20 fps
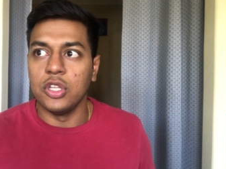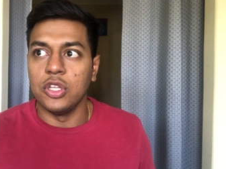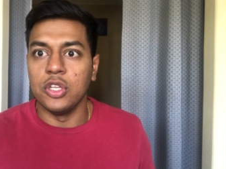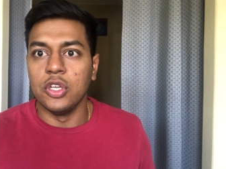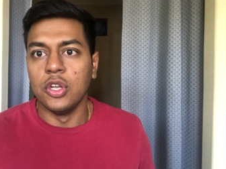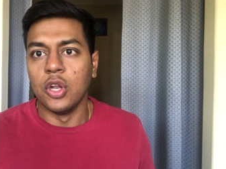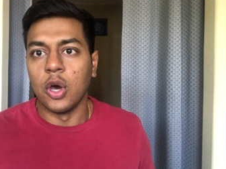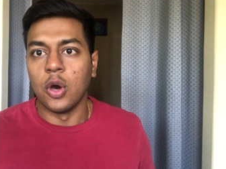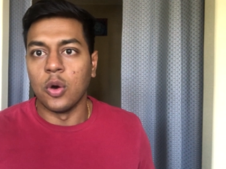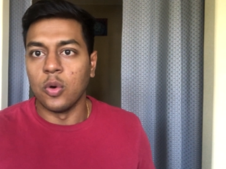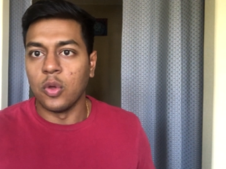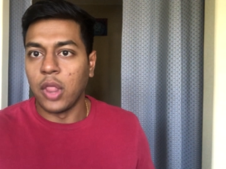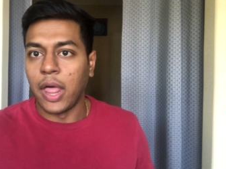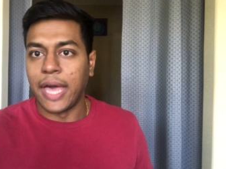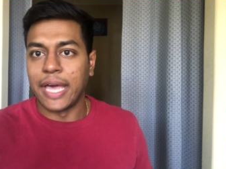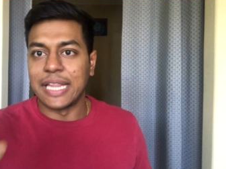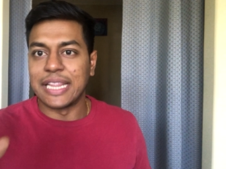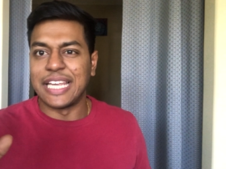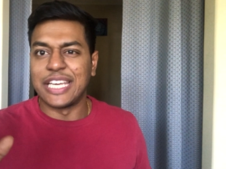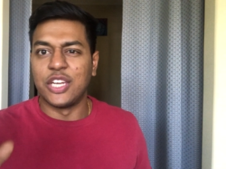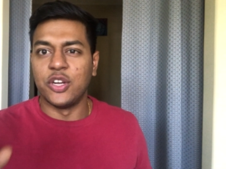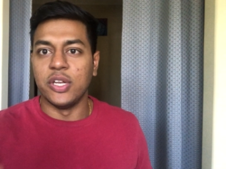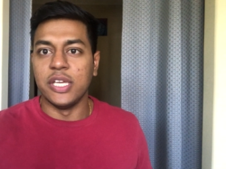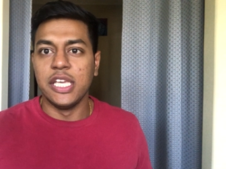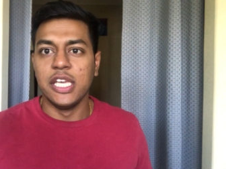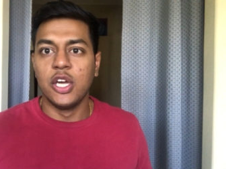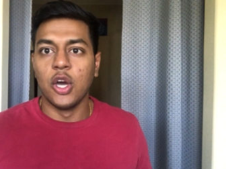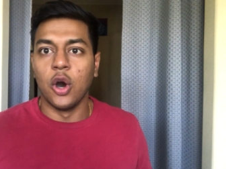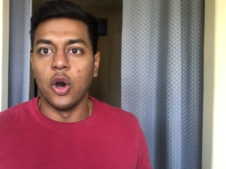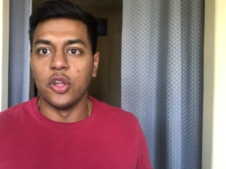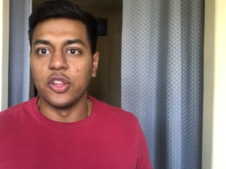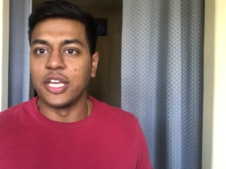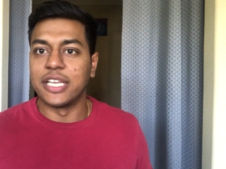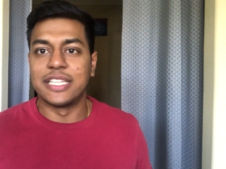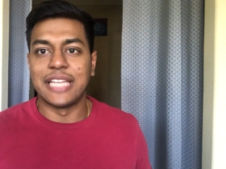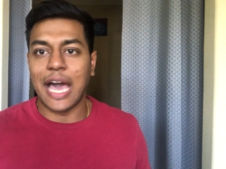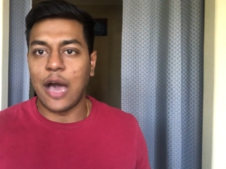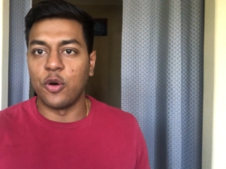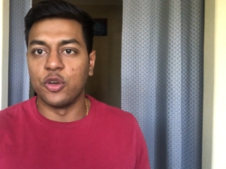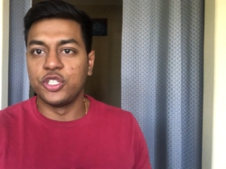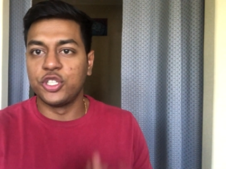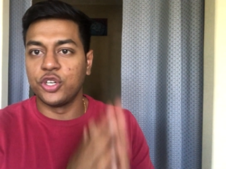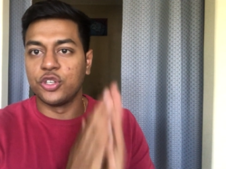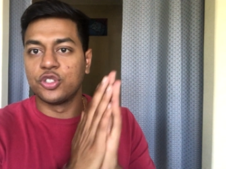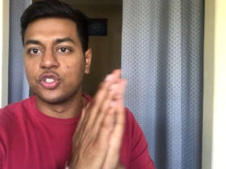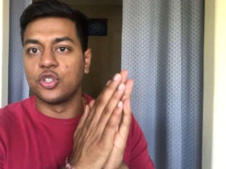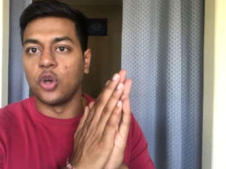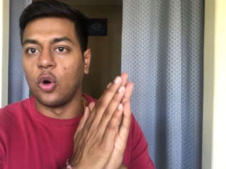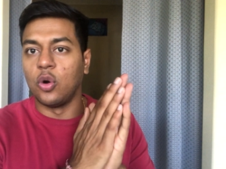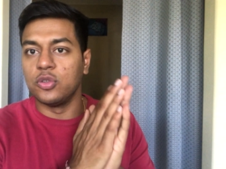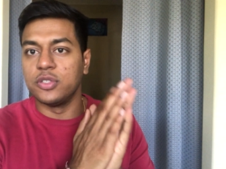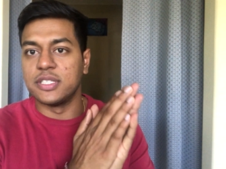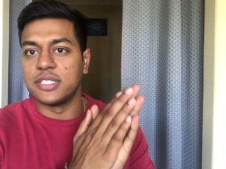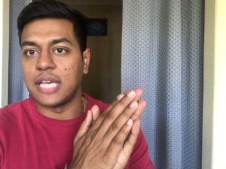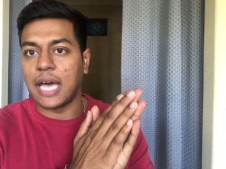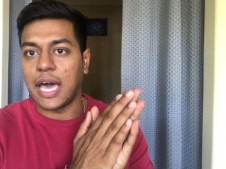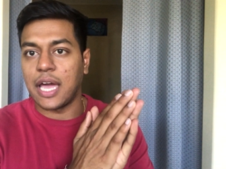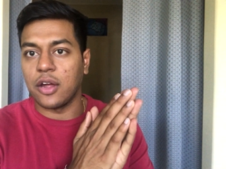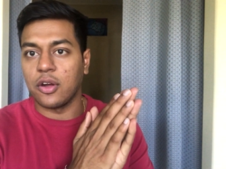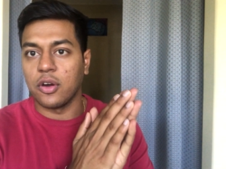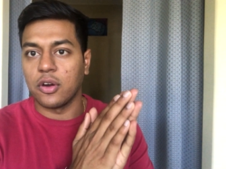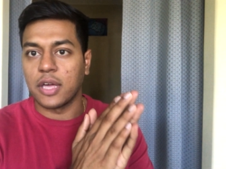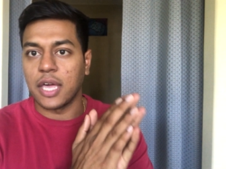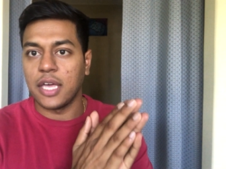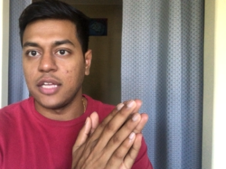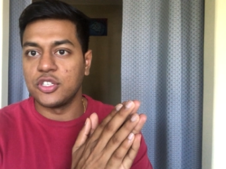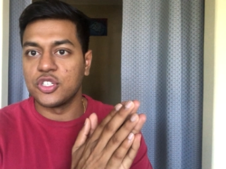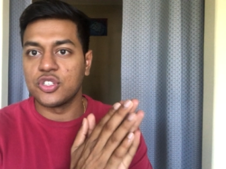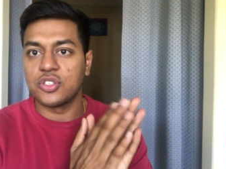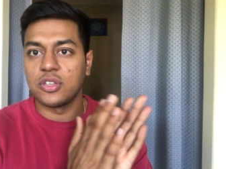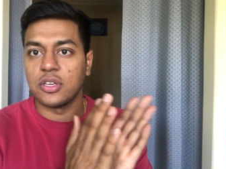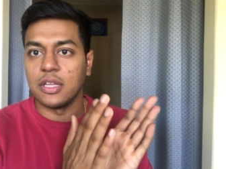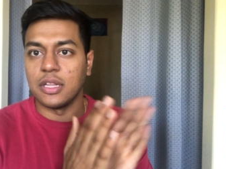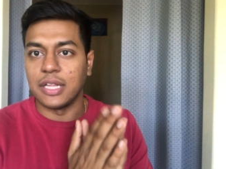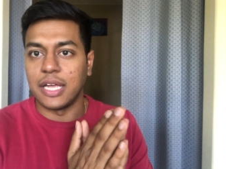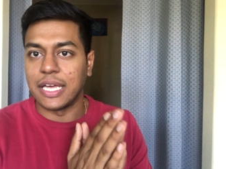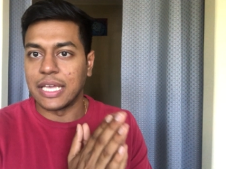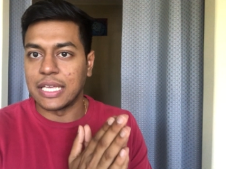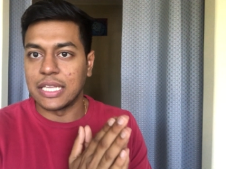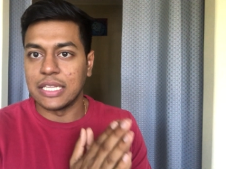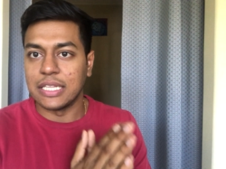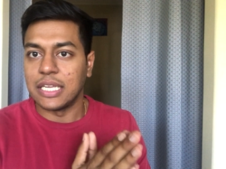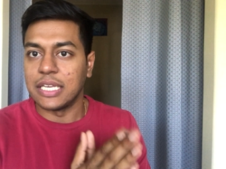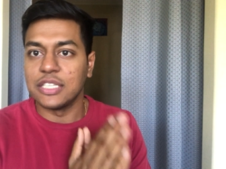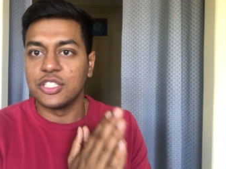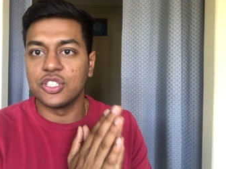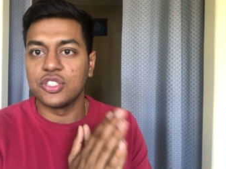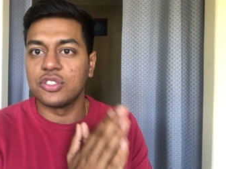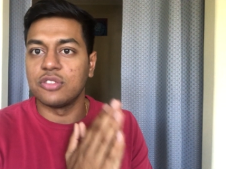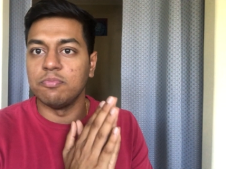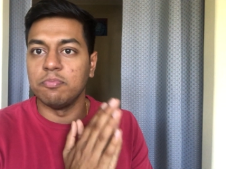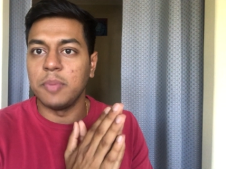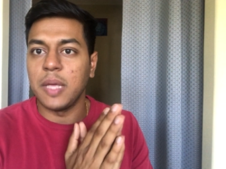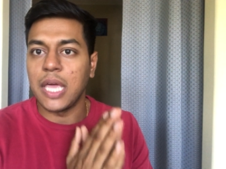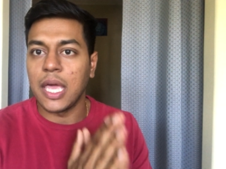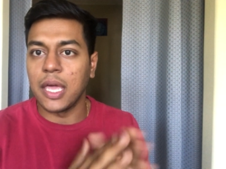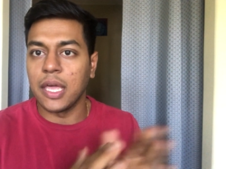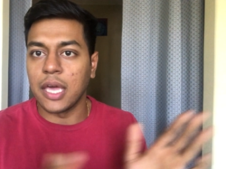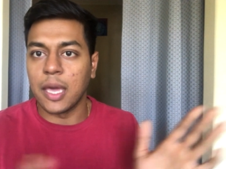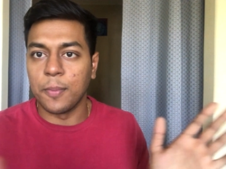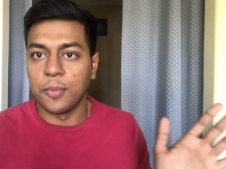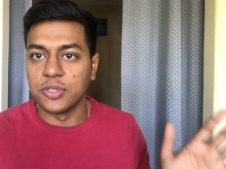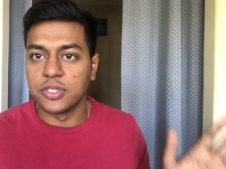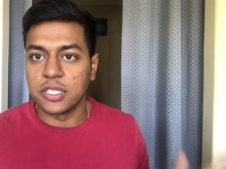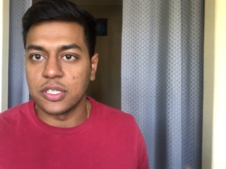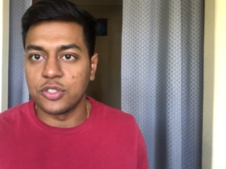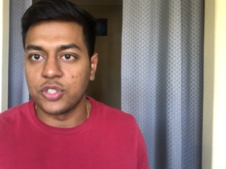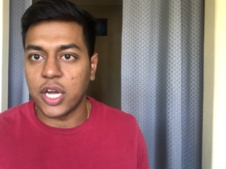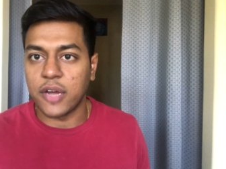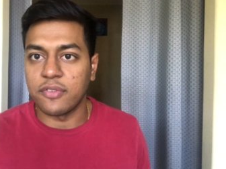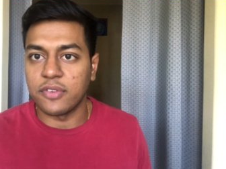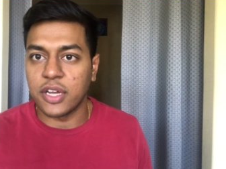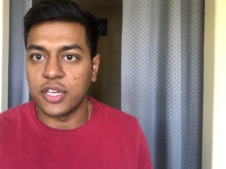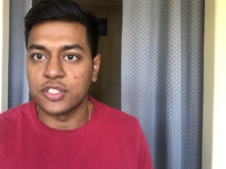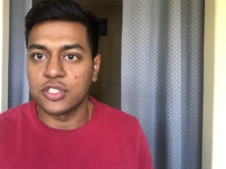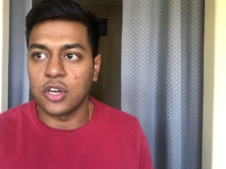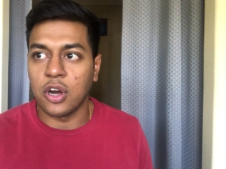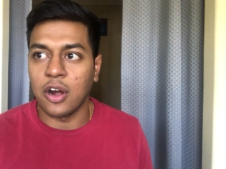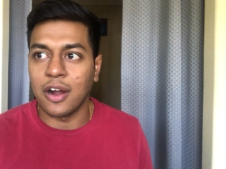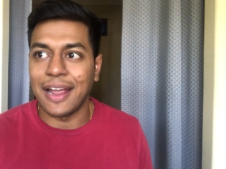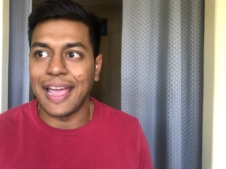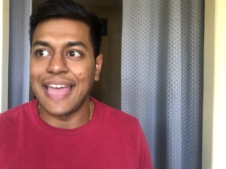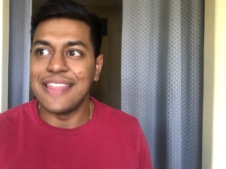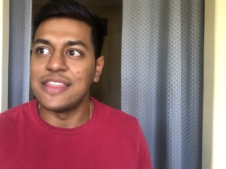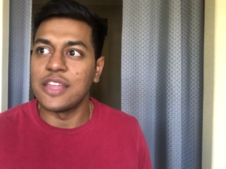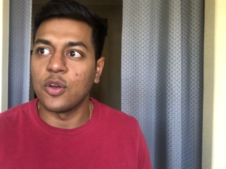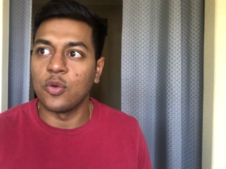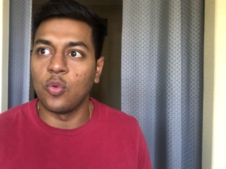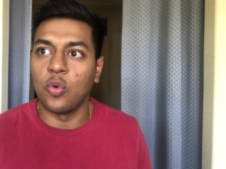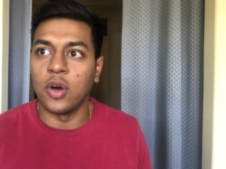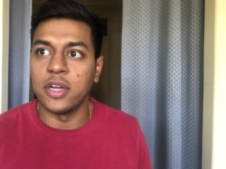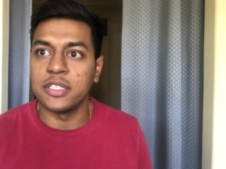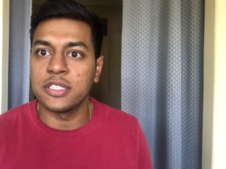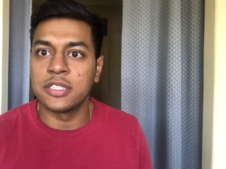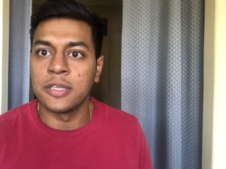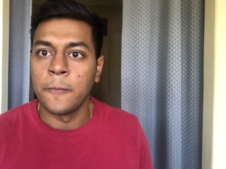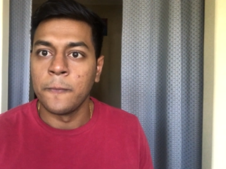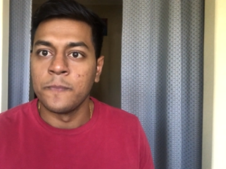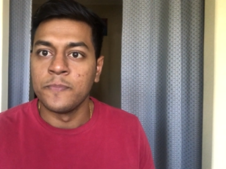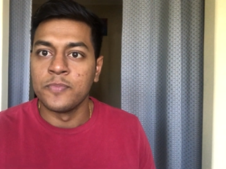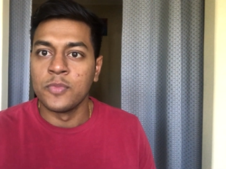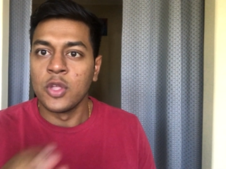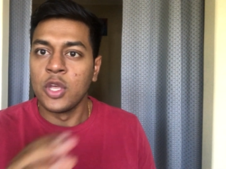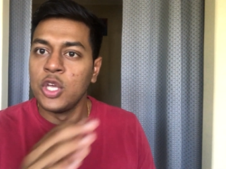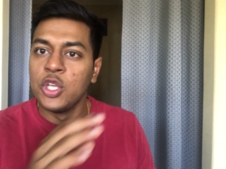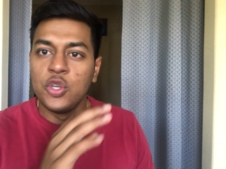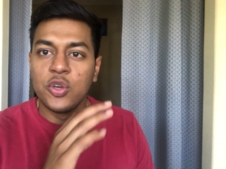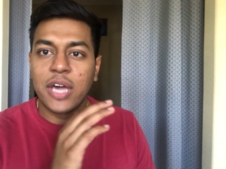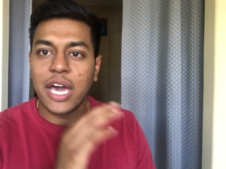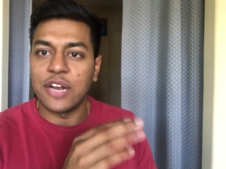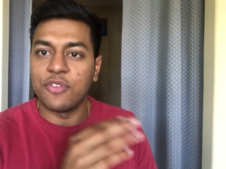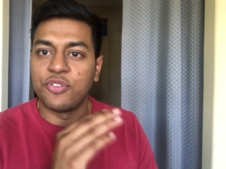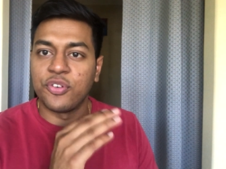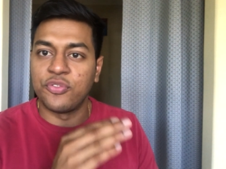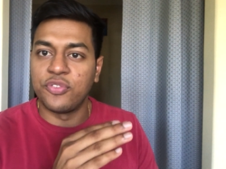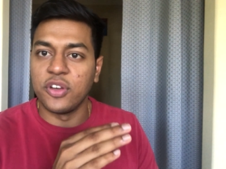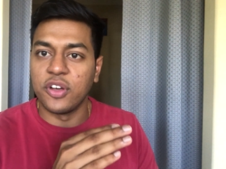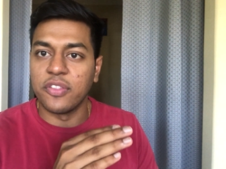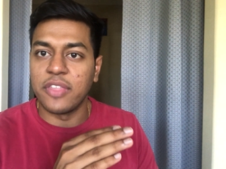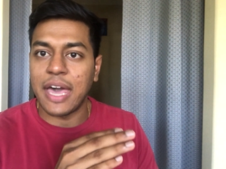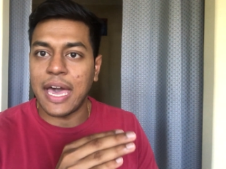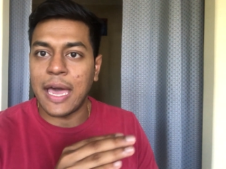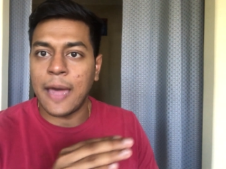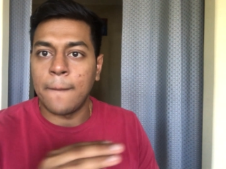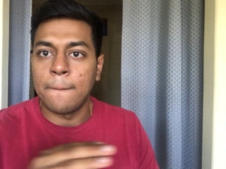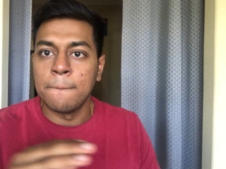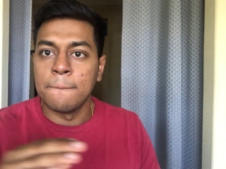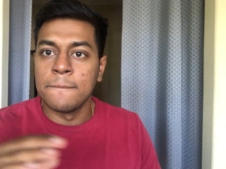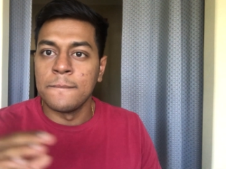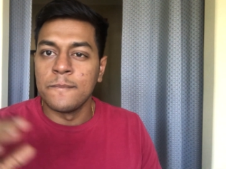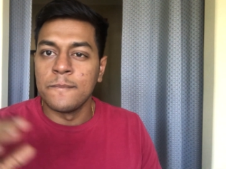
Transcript: you know like like your ego like that was your sole desire okay just to, like like just being able to drive a nice car and then once you kind of fulfill that